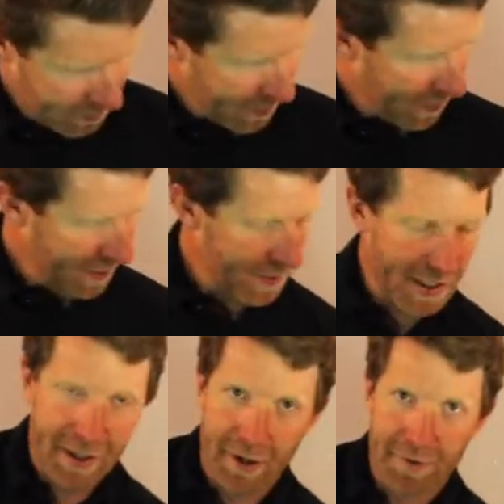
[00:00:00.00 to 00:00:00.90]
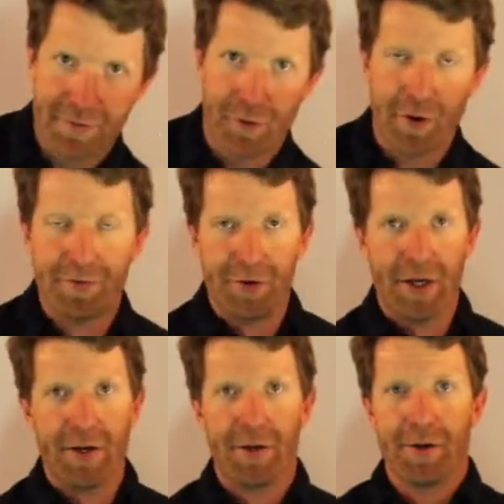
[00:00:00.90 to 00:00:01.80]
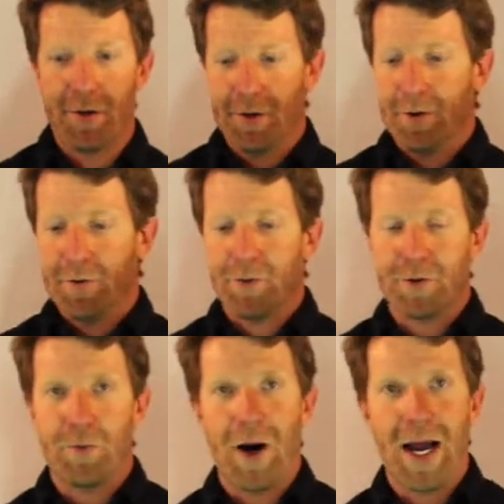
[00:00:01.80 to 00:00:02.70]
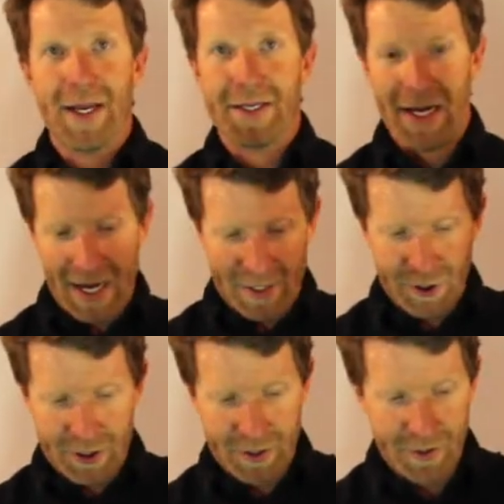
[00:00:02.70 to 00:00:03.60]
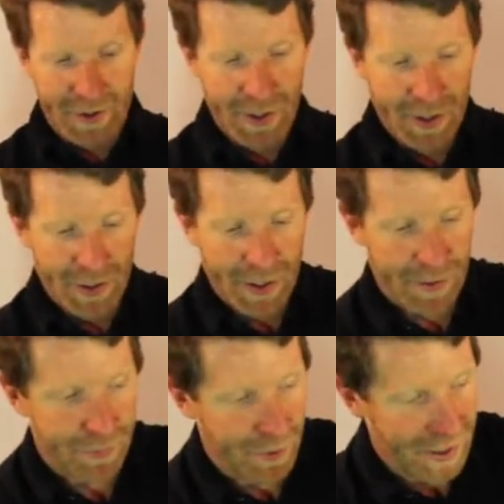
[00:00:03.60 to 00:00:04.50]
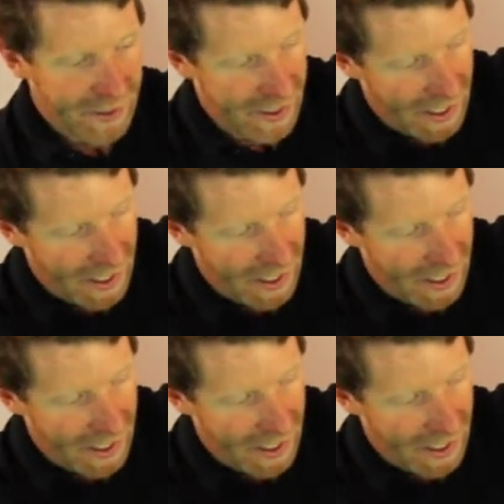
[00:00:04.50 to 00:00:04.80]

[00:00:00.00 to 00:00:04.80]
We're going to take our forefoot with Y attached and place